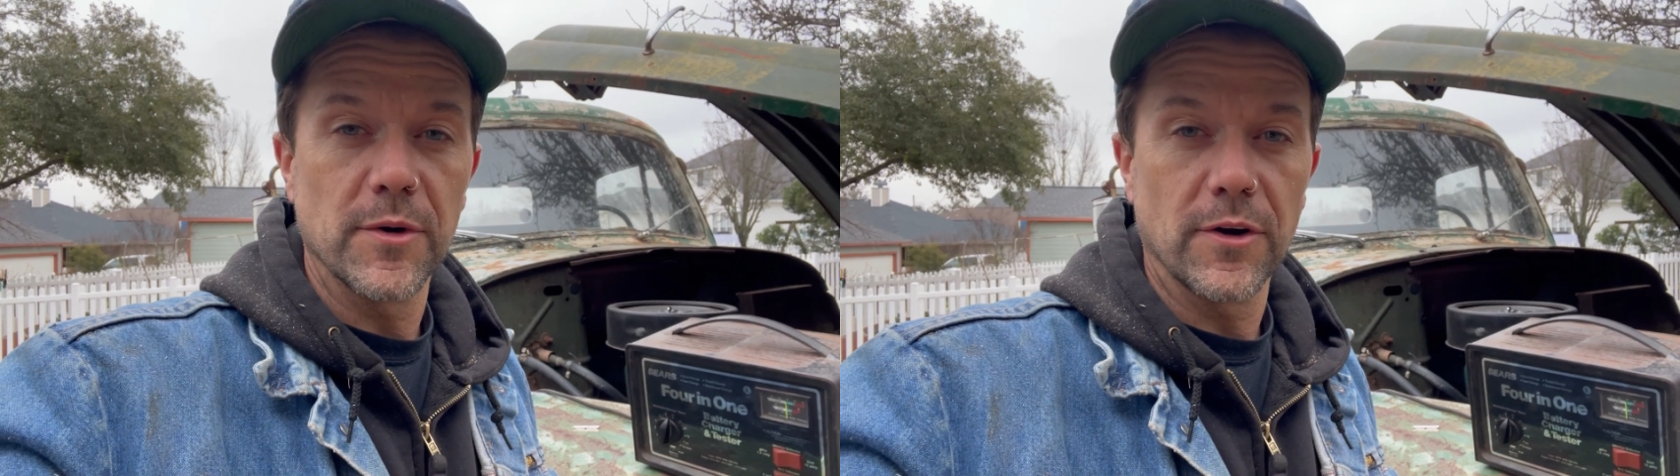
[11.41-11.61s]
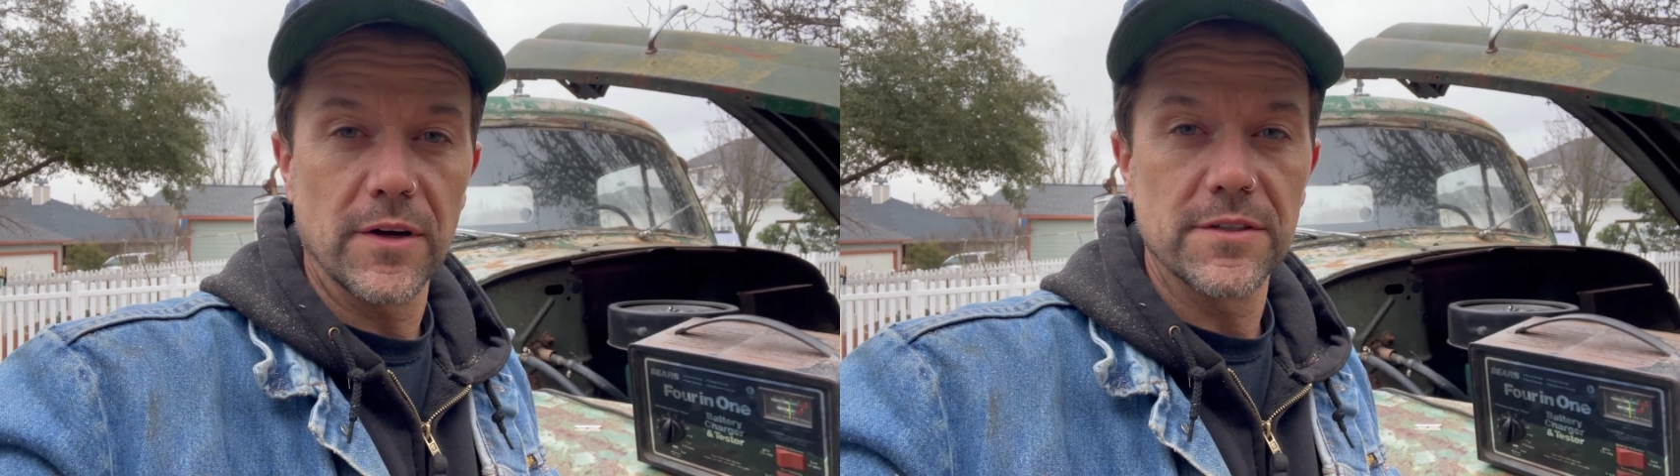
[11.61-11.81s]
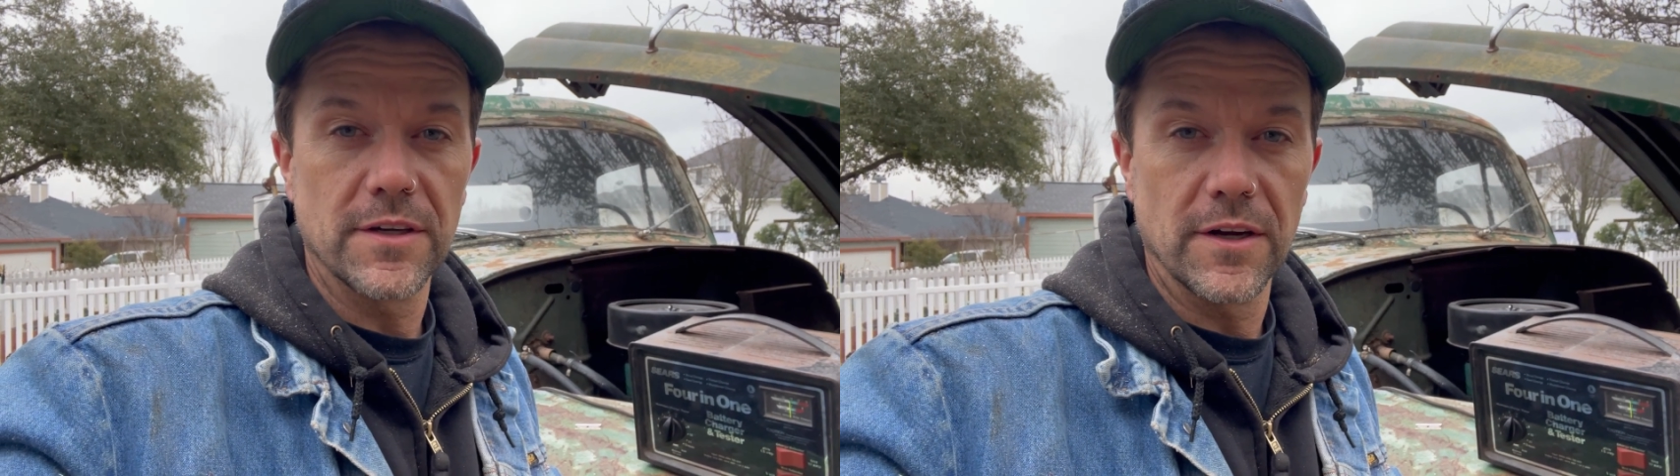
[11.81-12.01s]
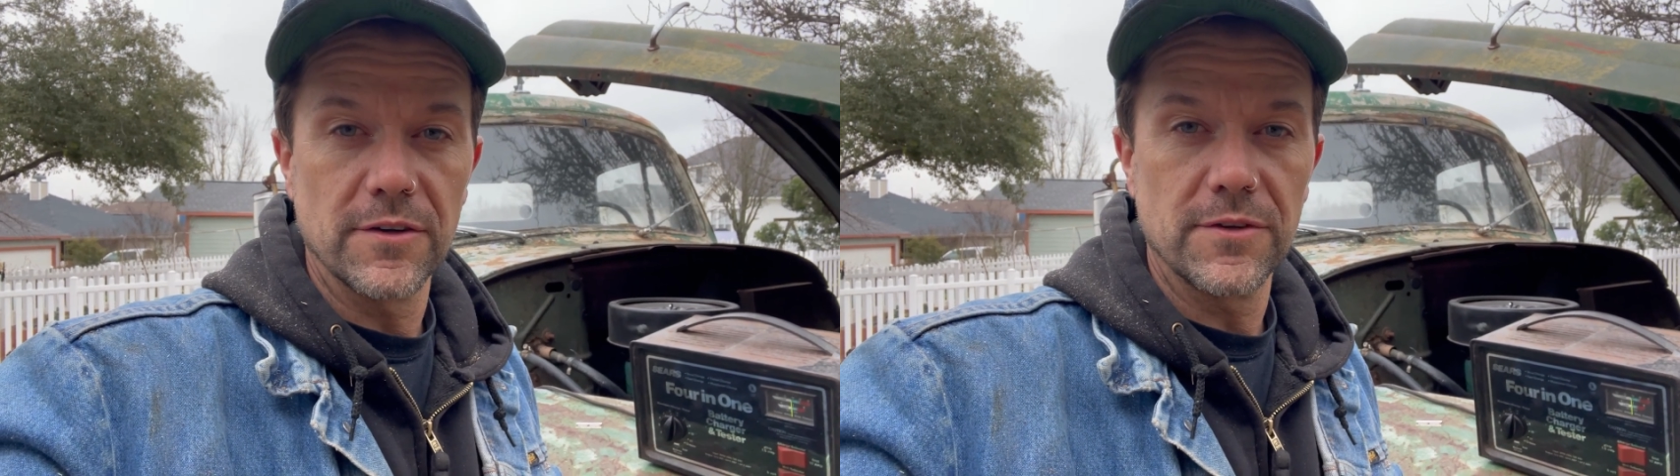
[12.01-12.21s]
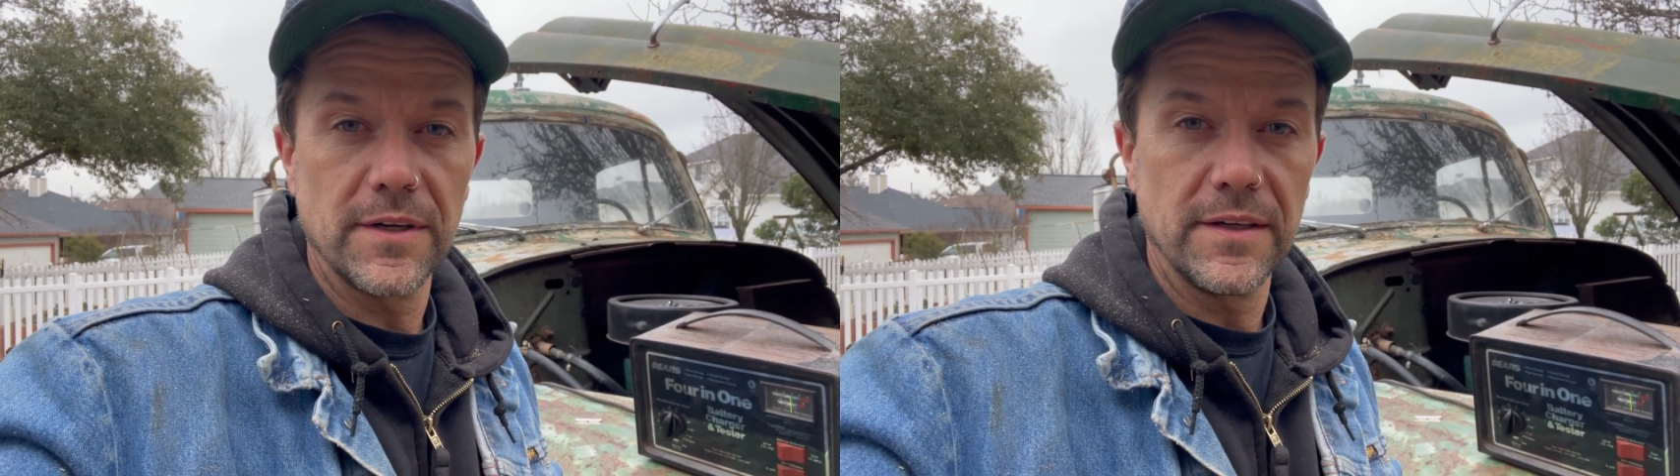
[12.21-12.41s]
across the
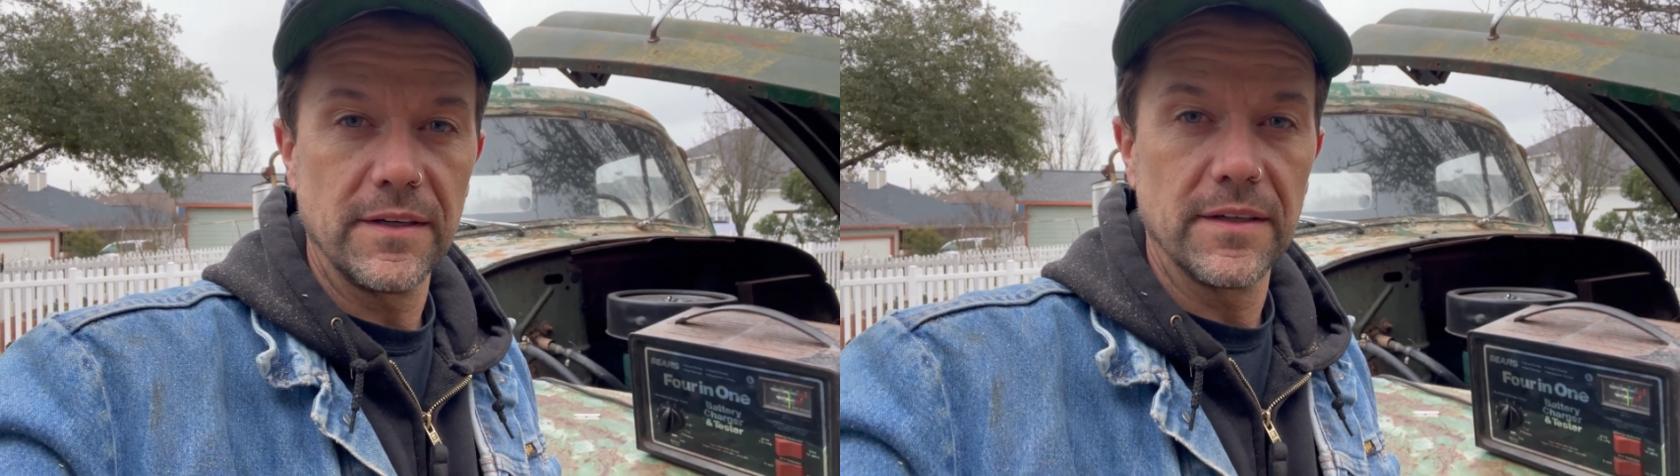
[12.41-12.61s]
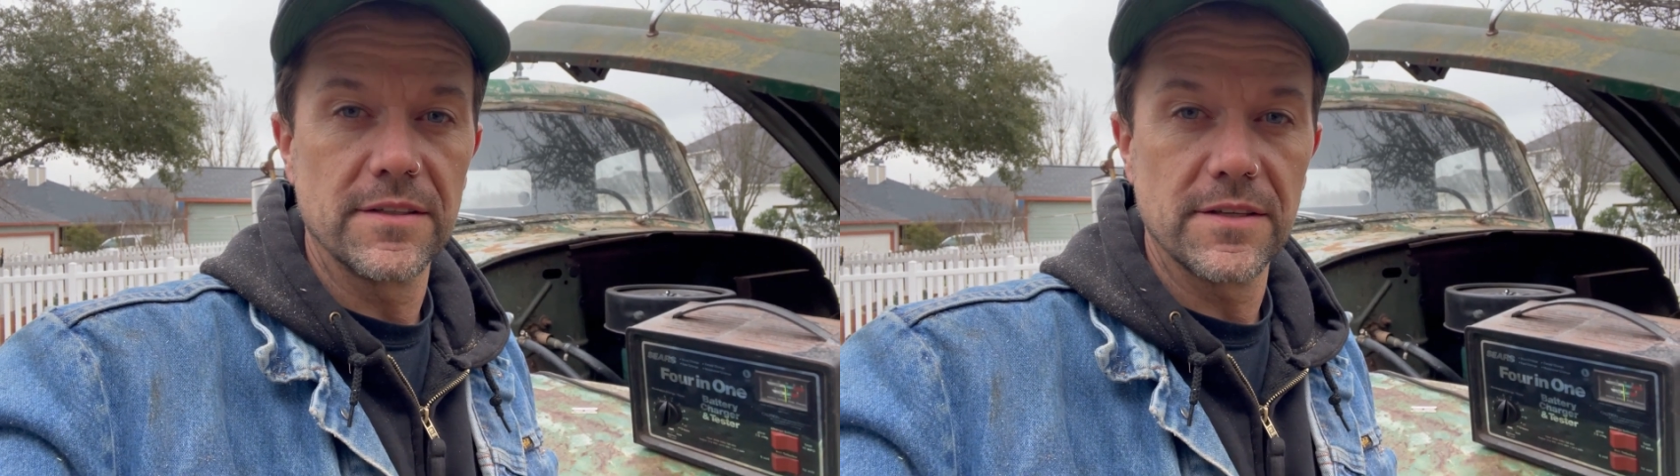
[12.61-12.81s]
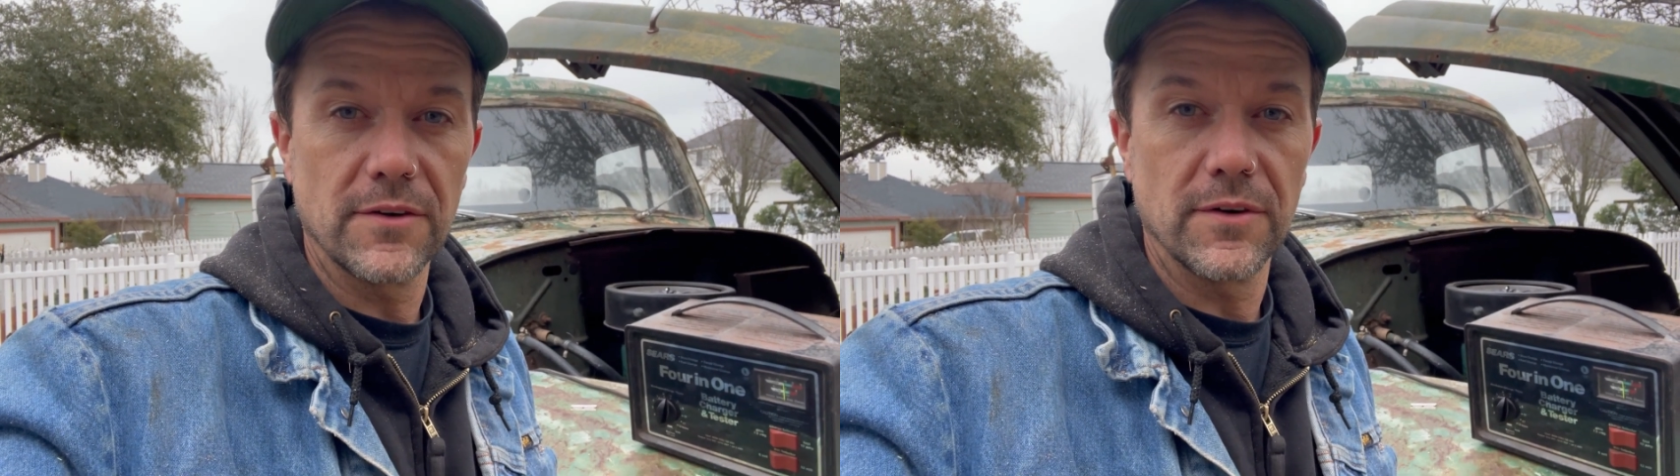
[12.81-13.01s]
country, etc.